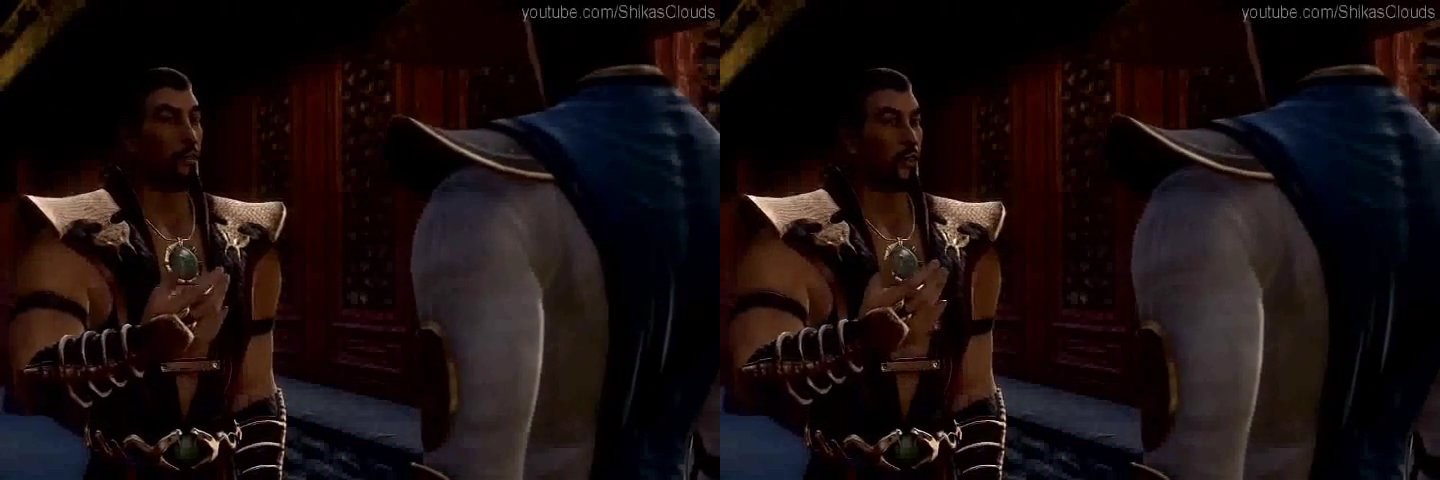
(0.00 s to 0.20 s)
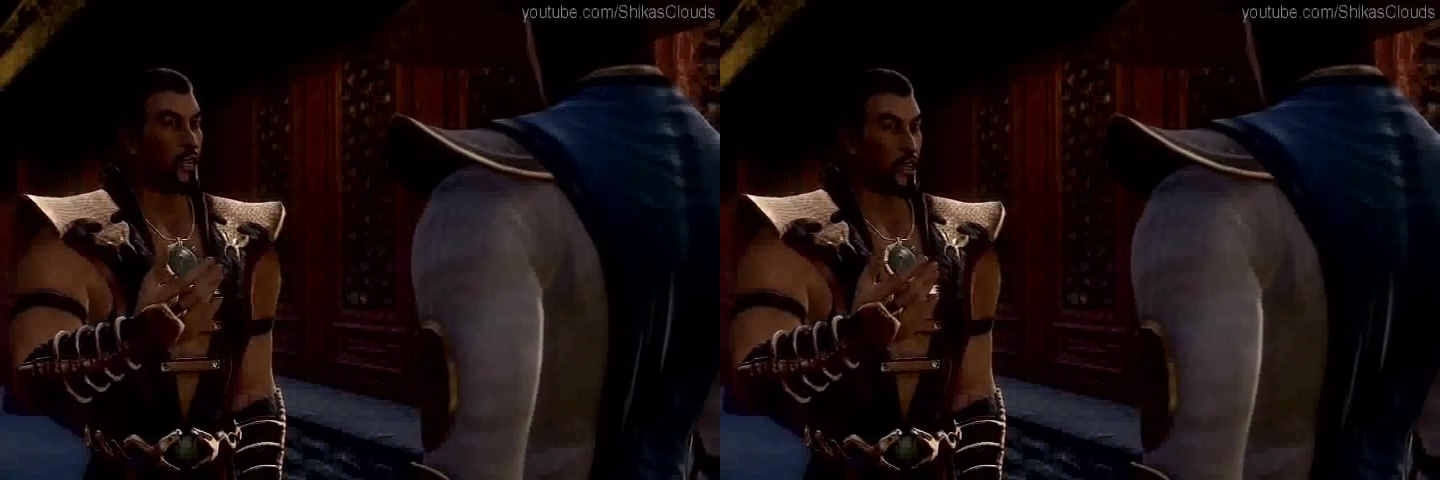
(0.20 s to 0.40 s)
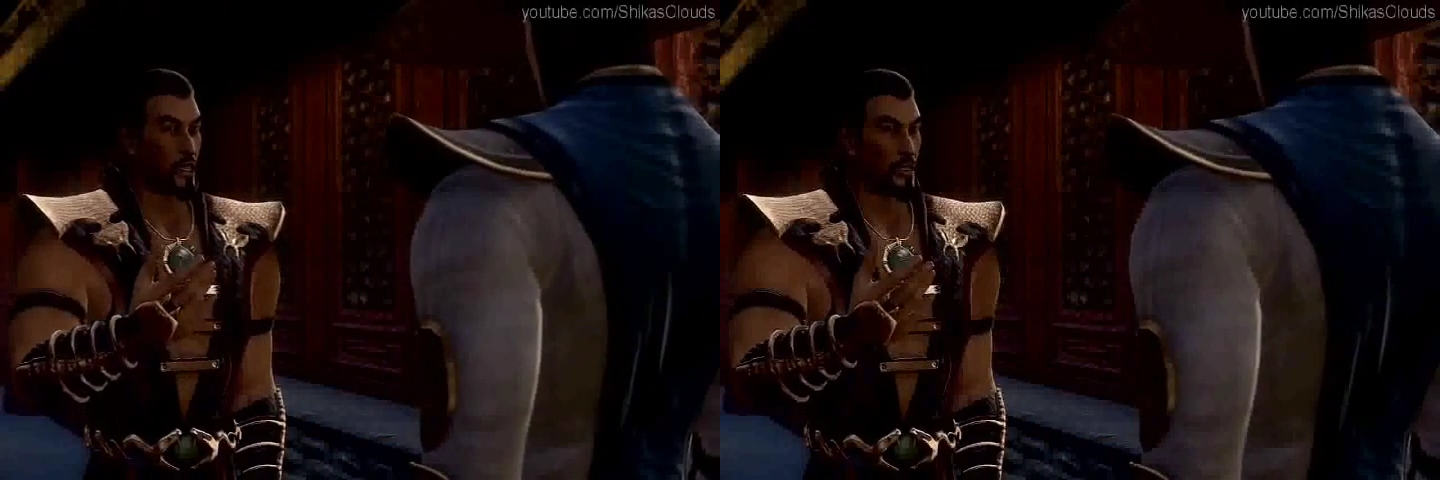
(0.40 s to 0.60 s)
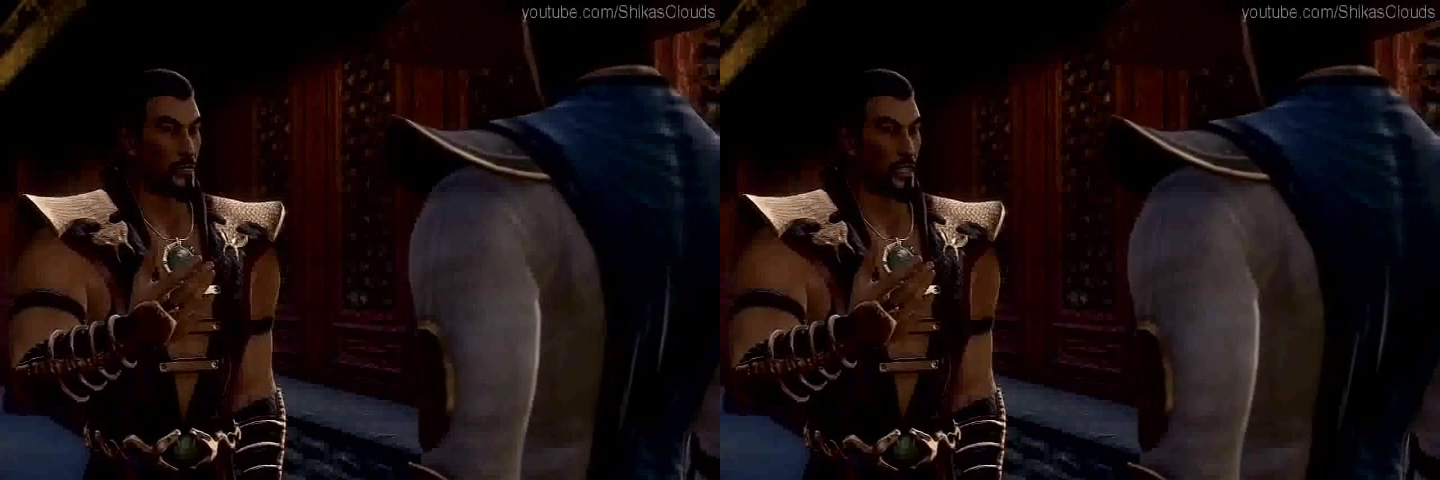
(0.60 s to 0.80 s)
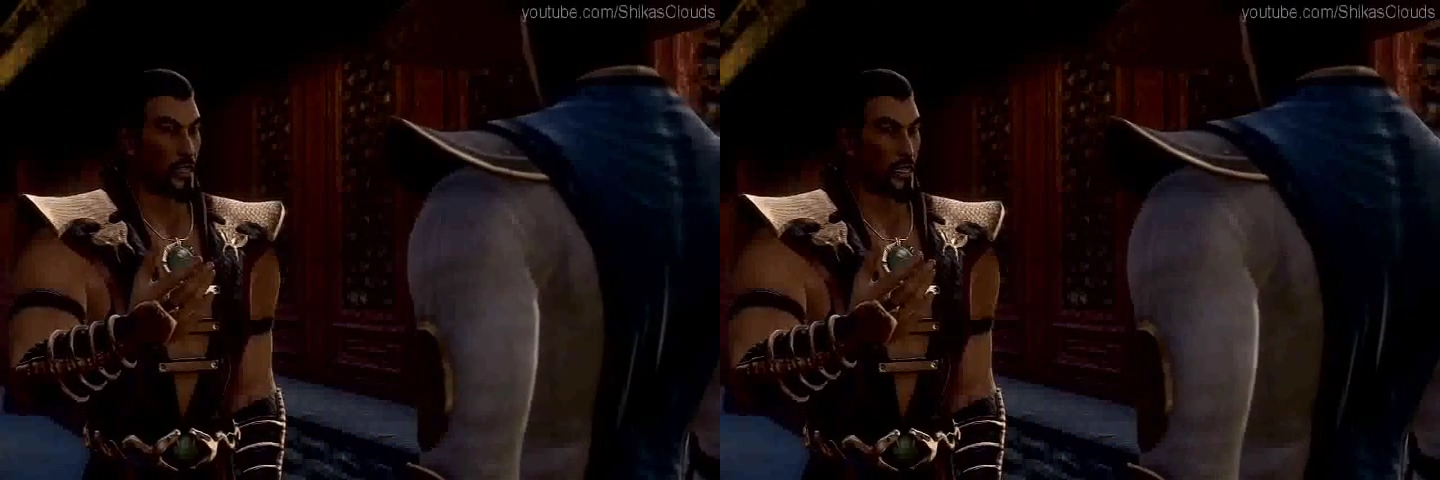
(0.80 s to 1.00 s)
new
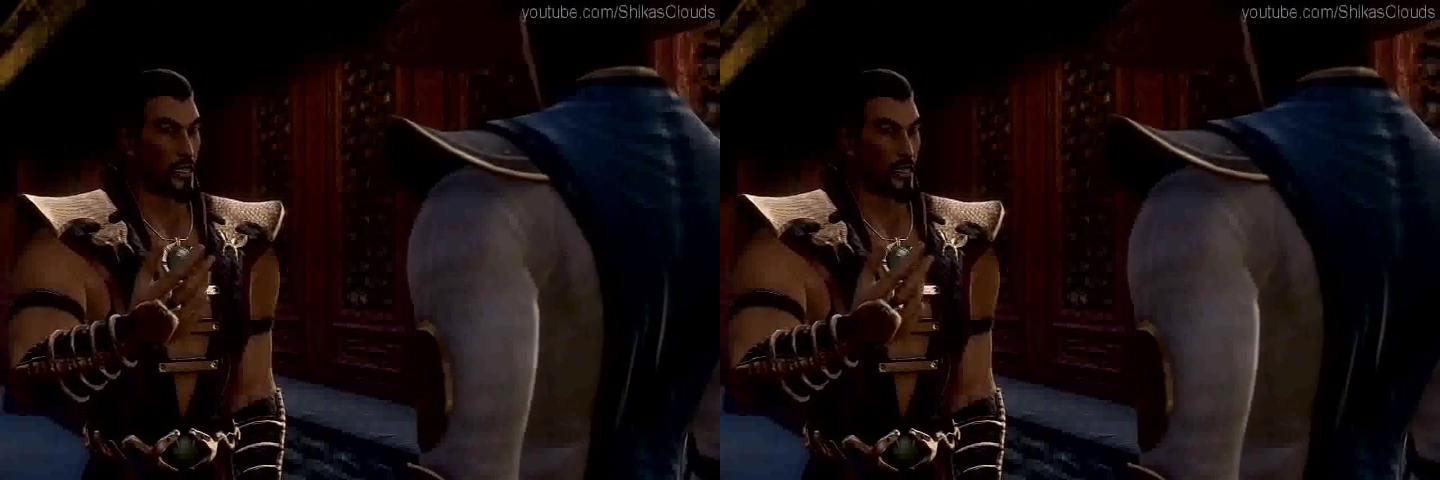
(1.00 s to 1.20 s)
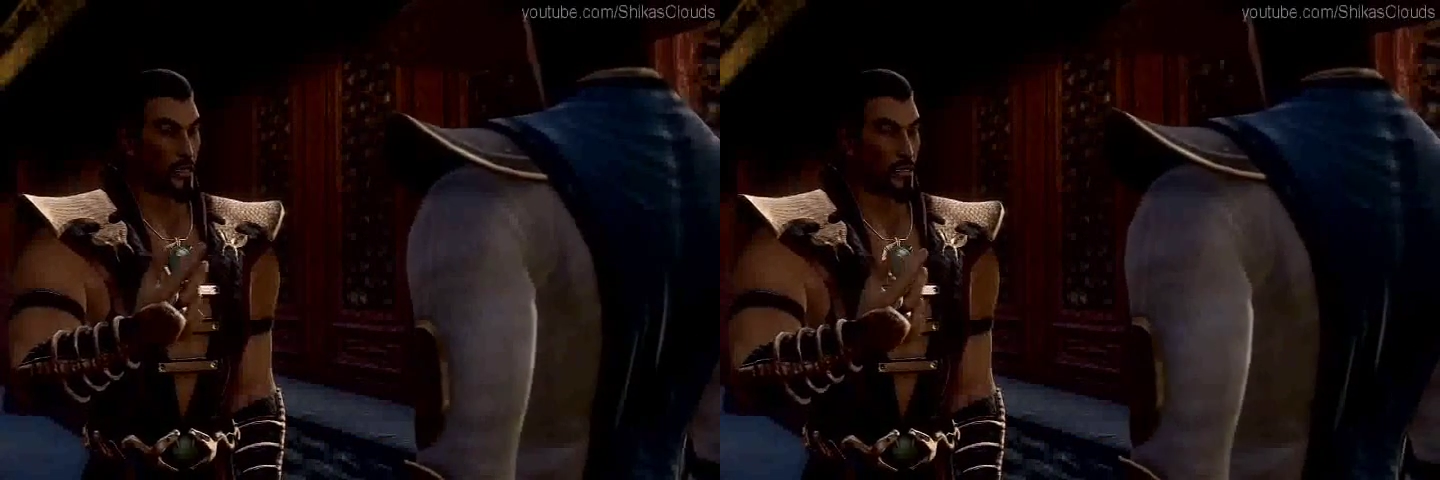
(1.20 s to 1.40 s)
tournament.